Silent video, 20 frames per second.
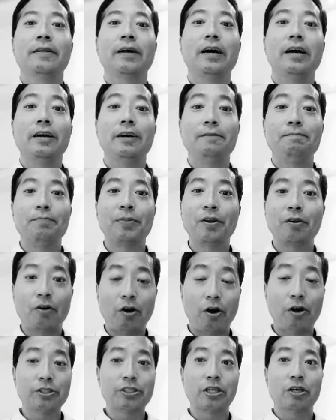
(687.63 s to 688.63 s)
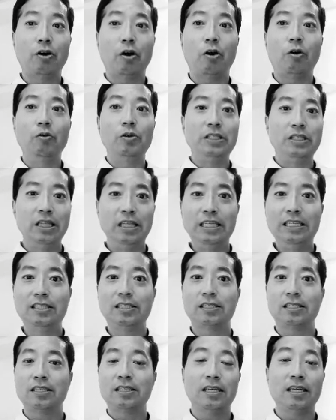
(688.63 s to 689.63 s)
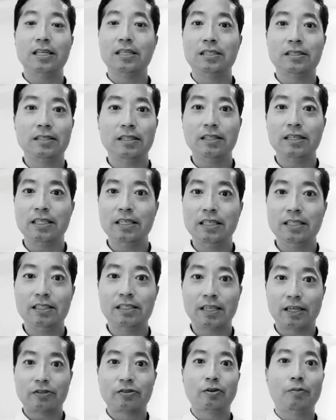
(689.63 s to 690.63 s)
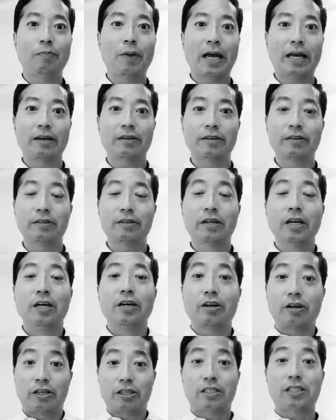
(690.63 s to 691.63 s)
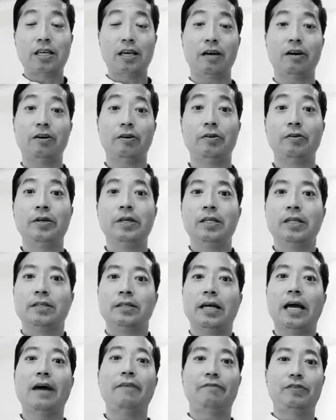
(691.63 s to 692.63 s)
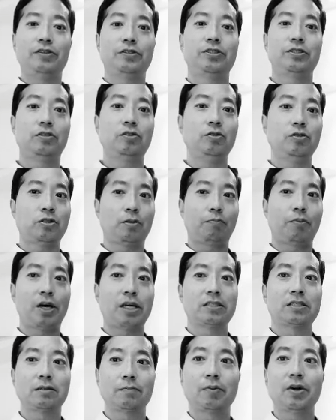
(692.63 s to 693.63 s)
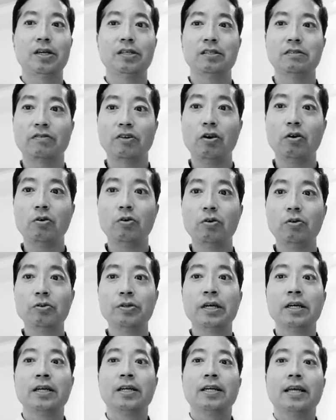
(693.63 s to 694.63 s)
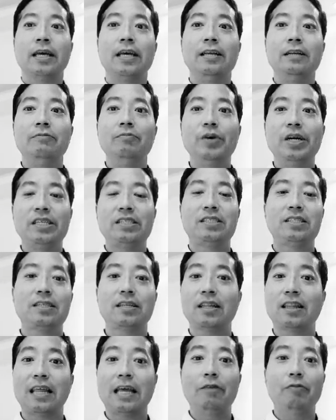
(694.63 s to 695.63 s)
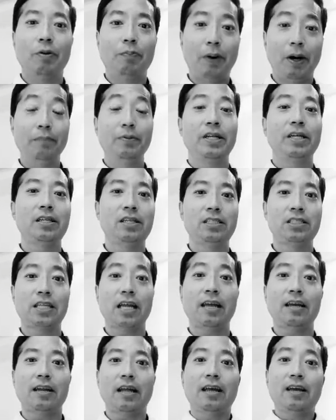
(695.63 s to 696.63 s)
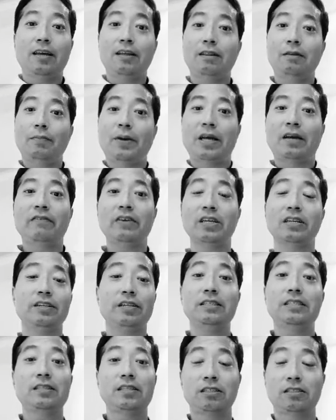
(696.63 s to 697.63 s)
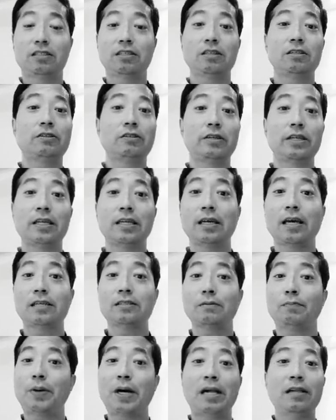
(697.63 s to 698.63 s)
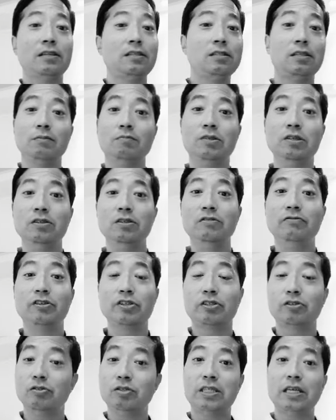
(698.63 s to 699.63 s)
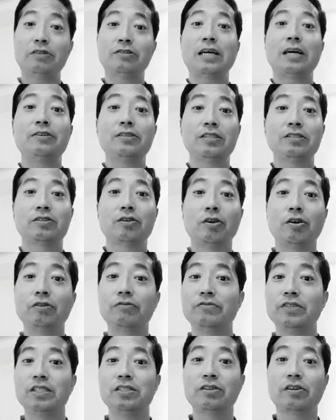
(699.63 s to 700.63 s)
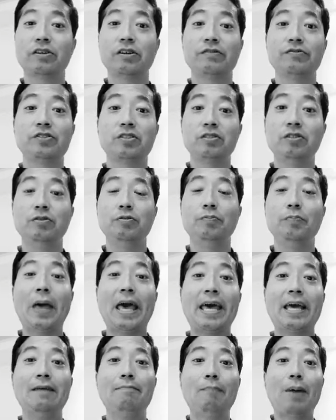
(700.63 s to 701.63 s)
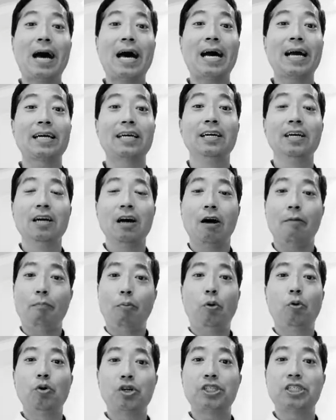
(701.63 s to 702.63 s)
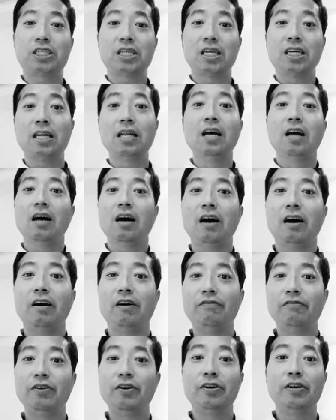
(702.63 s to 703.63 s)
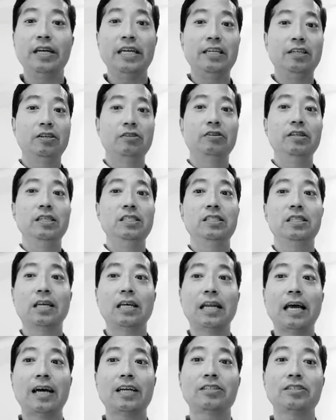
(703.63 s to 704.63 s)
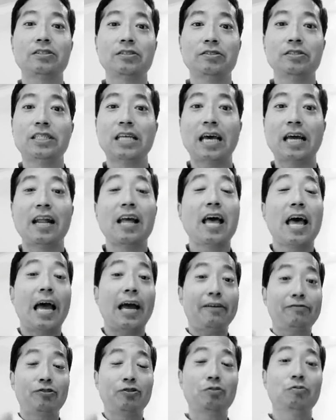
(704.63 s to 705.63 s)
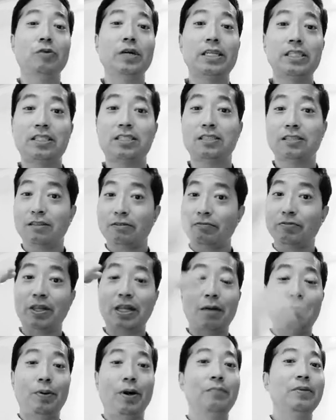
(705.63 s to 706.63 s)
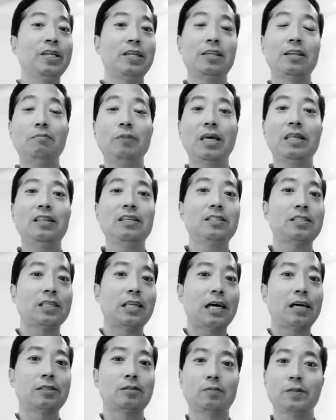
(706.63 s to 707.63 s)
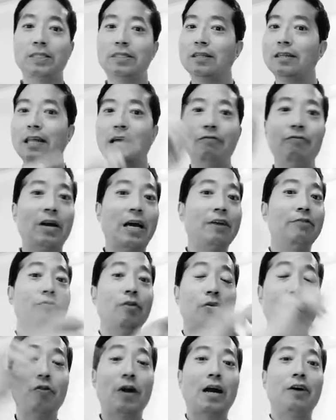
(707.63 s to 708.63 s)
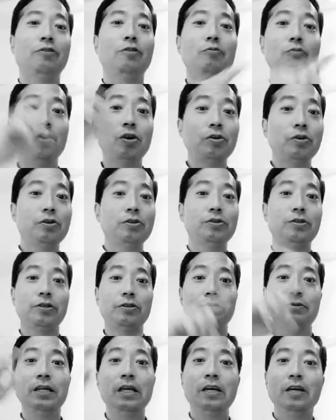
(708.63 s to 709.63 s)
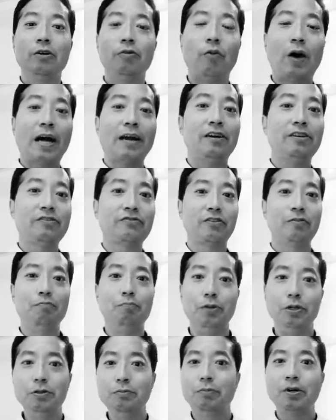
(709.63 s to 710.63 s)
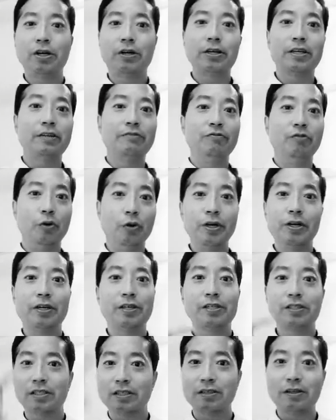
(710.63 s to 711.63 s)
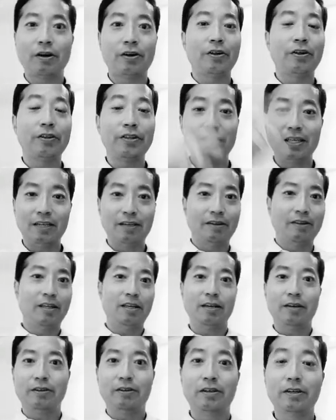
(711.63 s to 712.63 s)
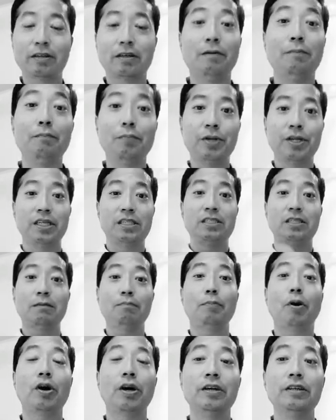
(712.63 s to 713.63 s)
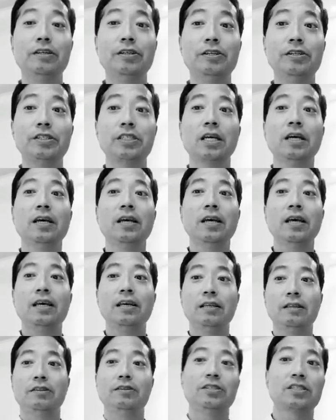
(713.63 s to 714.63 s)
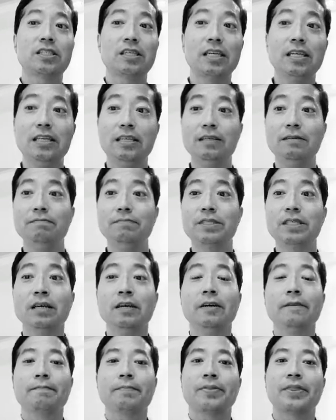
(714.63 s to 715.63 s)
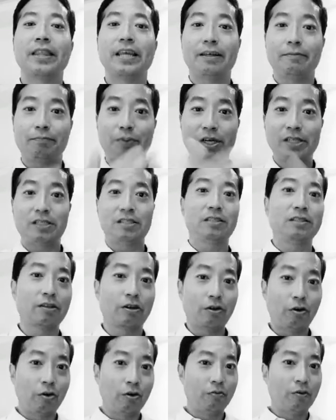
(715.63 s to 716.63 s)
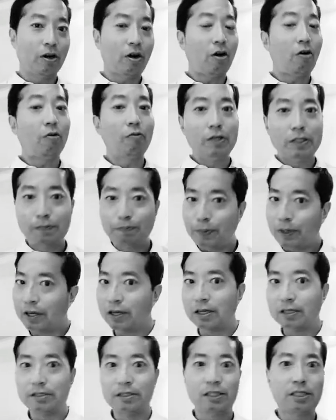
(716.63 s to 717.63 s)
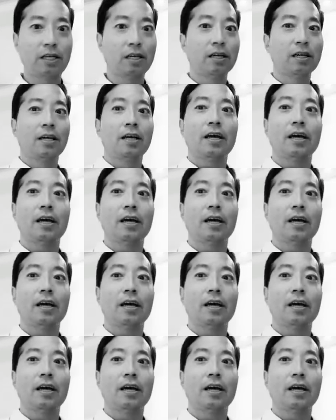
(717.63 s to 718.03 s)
there are also always leaks in the central banker cartel efforts to suppress the price of gold, in which they will publicly state, hey, the Bank of Italy is considering as a policy maneuver to sell down its gold reserves to pay back a portion of their increasing national debt. After which, when they publicly made these announcements and they ran around the world on wires from Bloomberg and Reuters and all the other complicit partners in their schemes, the prices of gold would always plunge